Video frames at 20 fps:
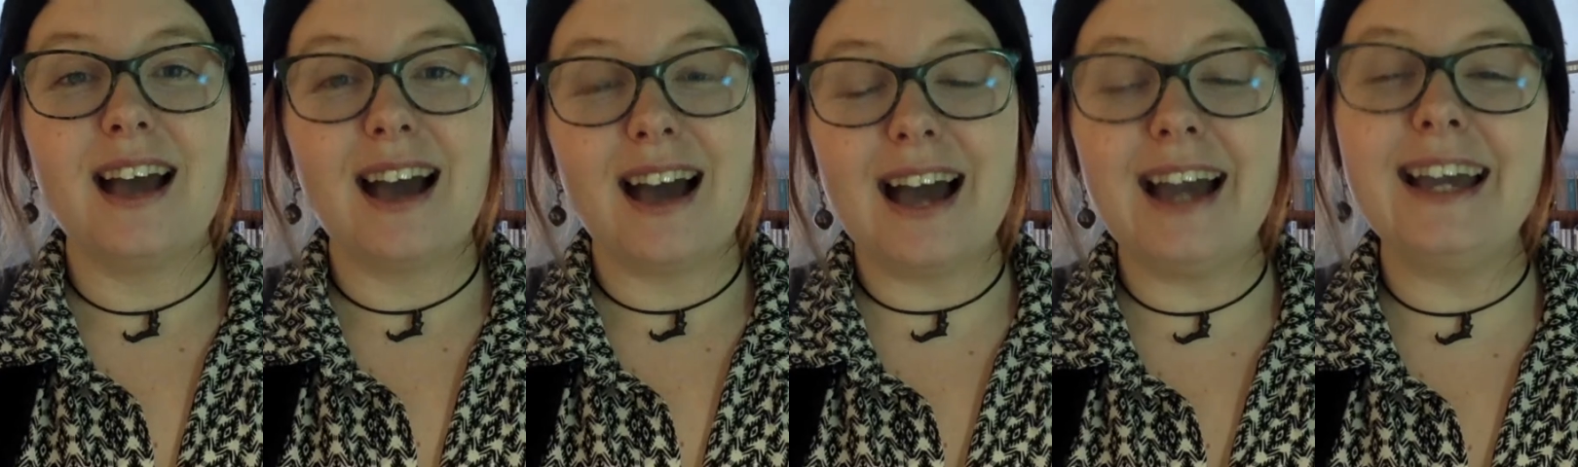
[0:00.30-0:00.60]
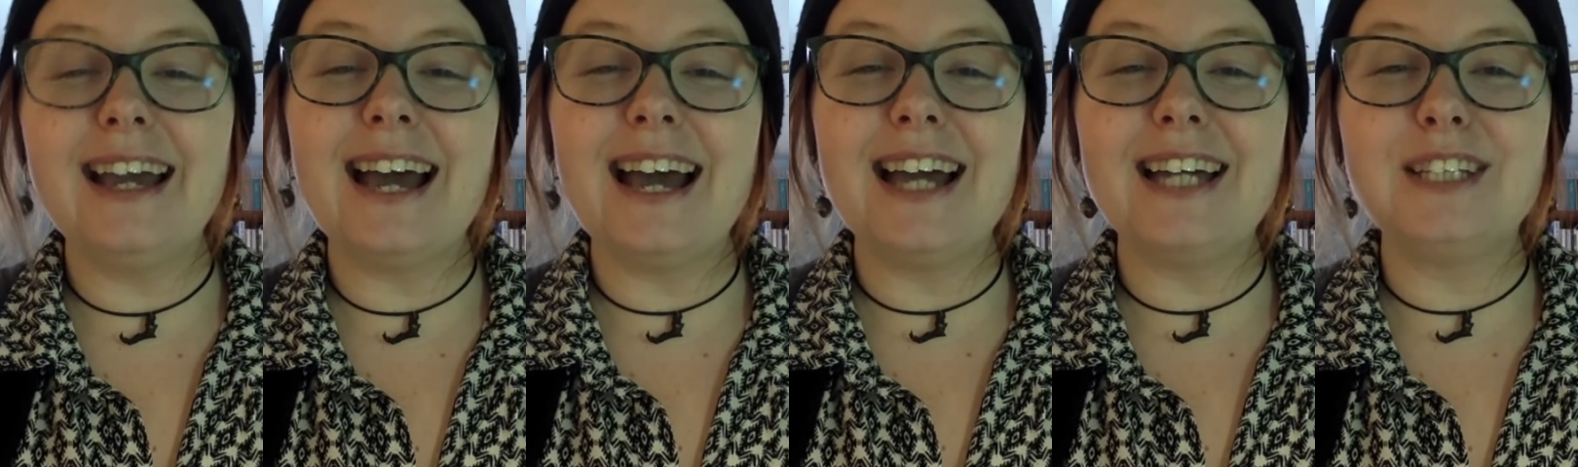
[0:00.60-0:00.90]

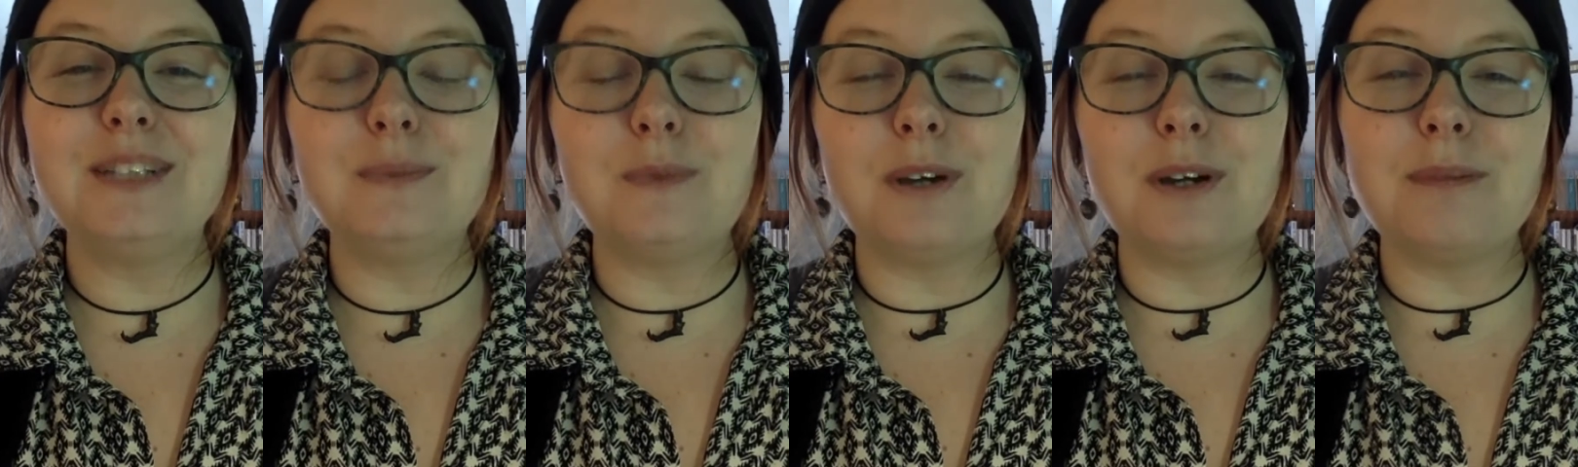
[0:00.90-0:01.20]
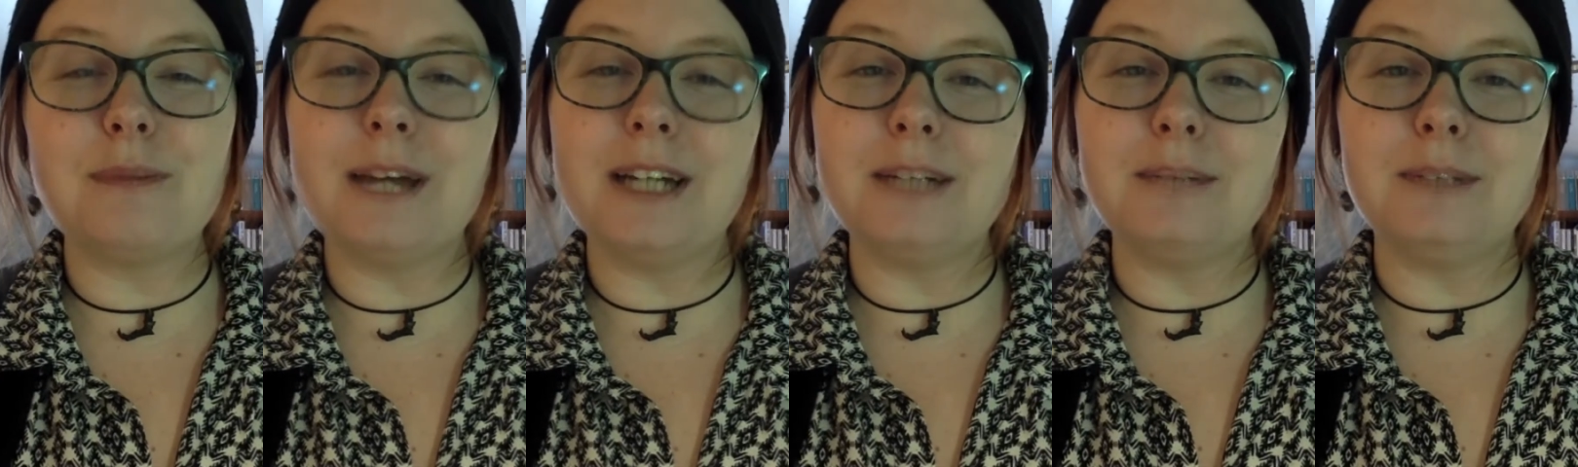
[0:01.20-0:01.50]
guys,
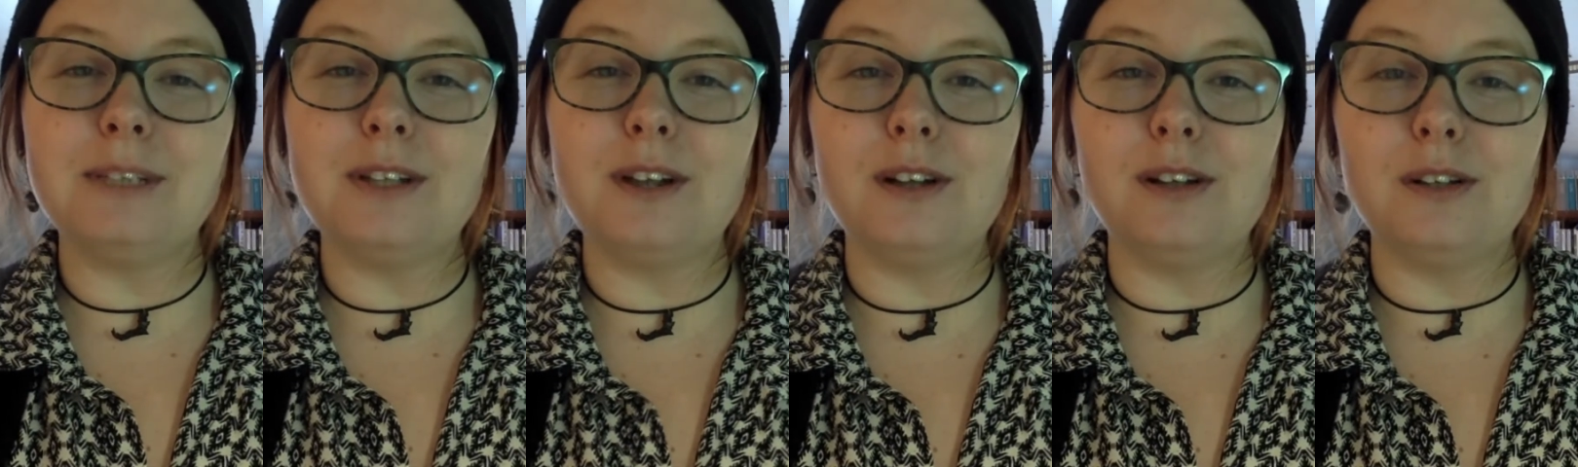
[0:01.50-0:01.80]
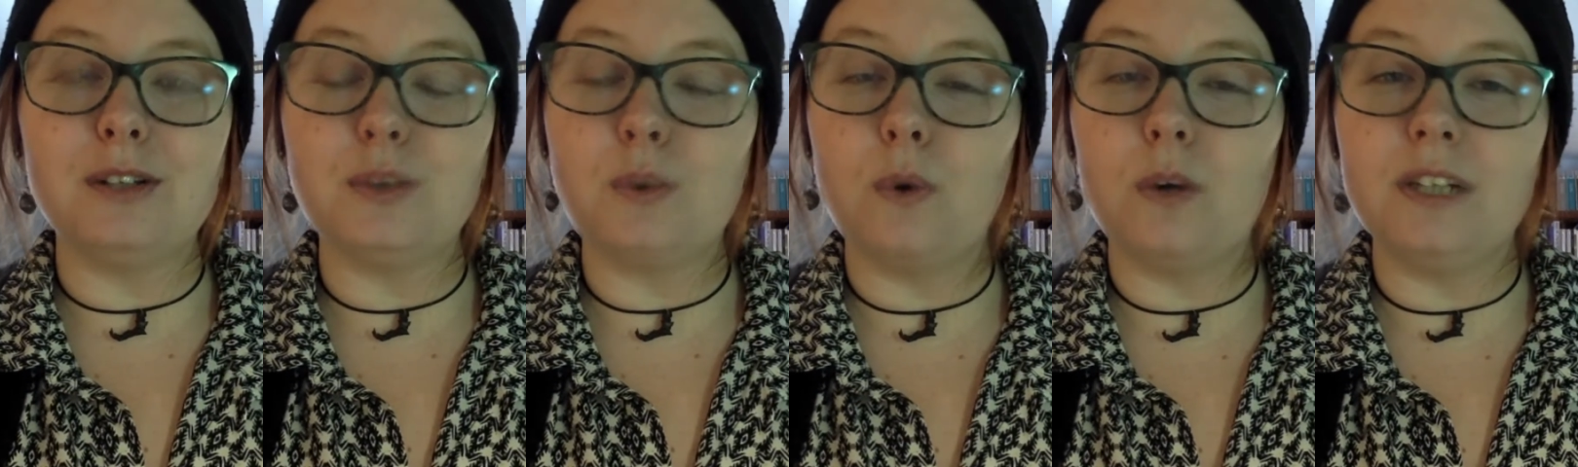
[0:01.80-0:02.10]
welcome back to Miss
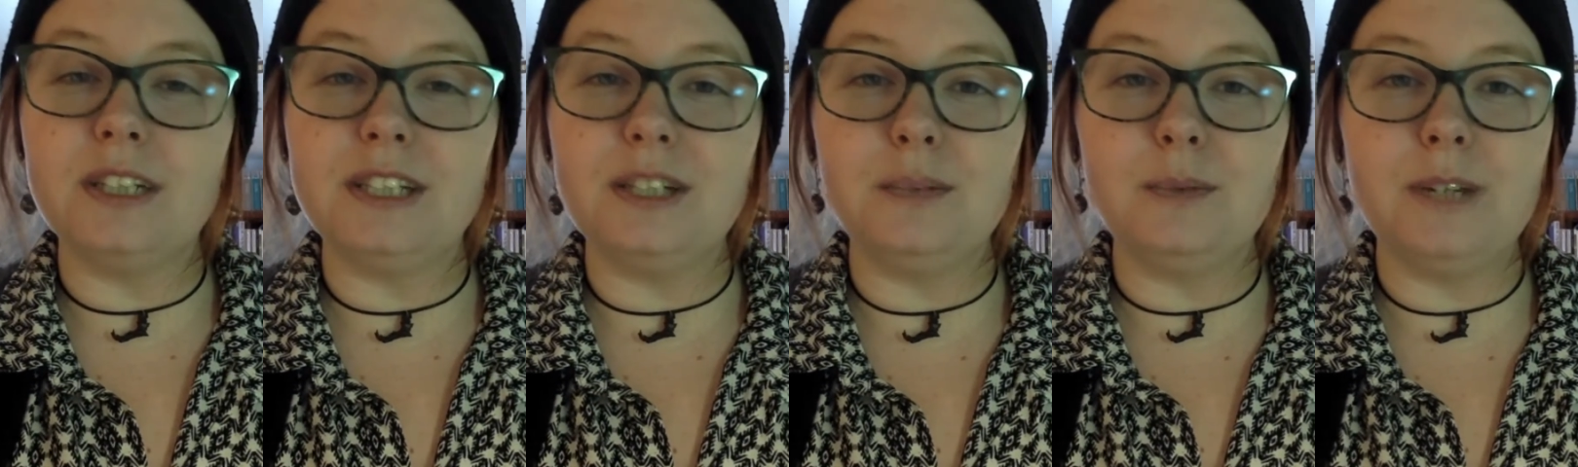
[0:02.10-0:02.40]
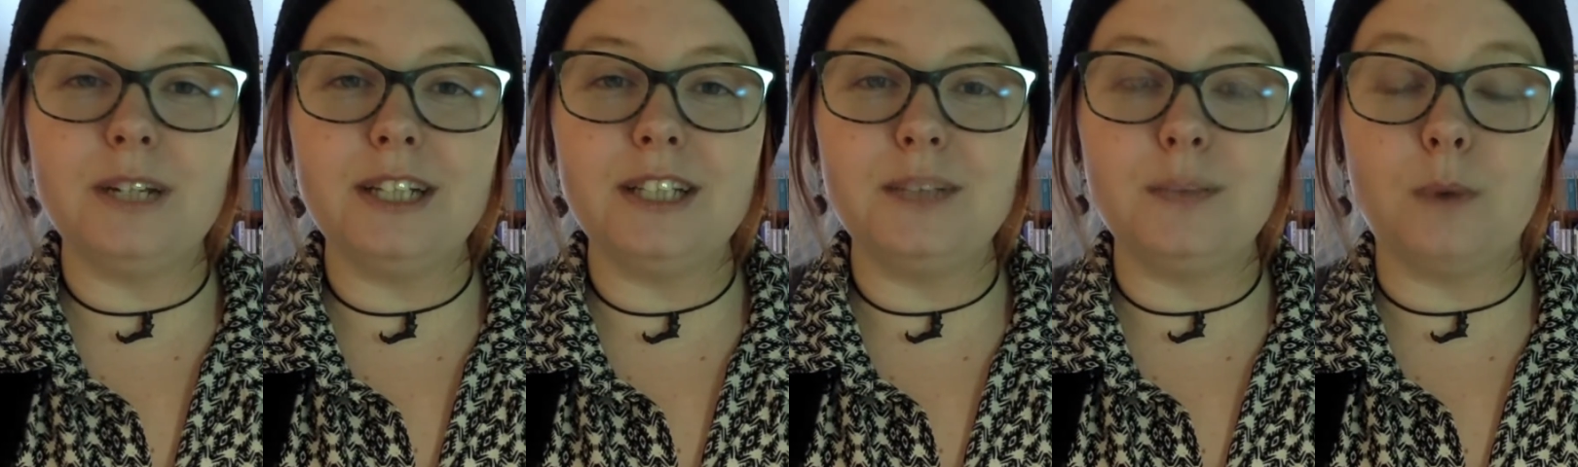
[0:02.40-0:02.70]
Harlow's Quarantine
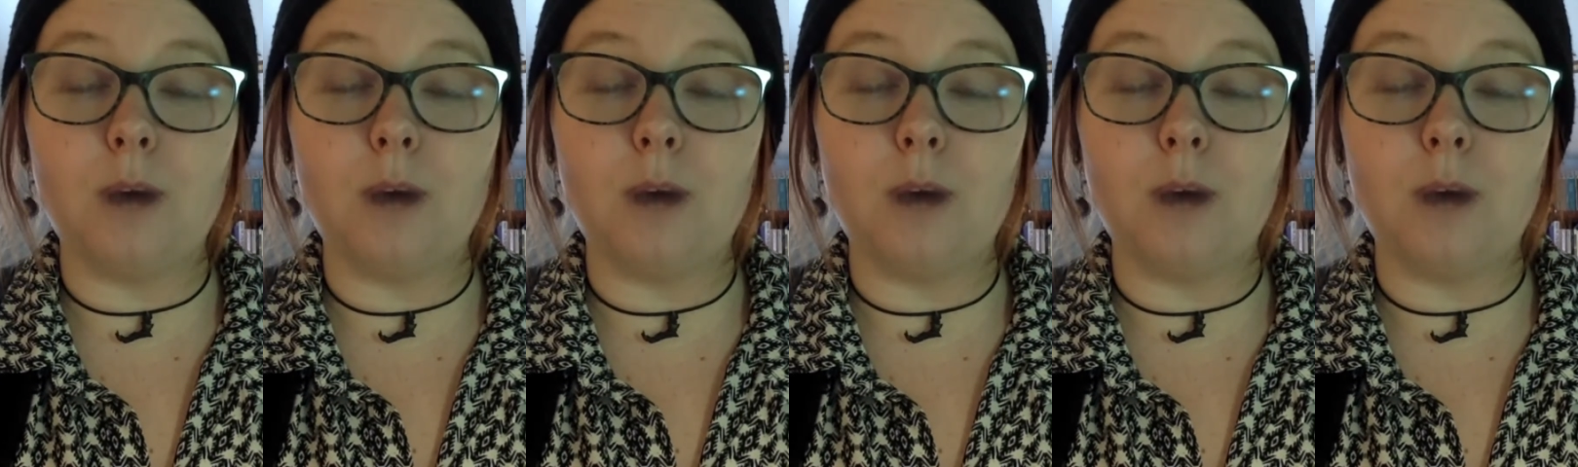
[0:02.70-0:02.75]
Reads,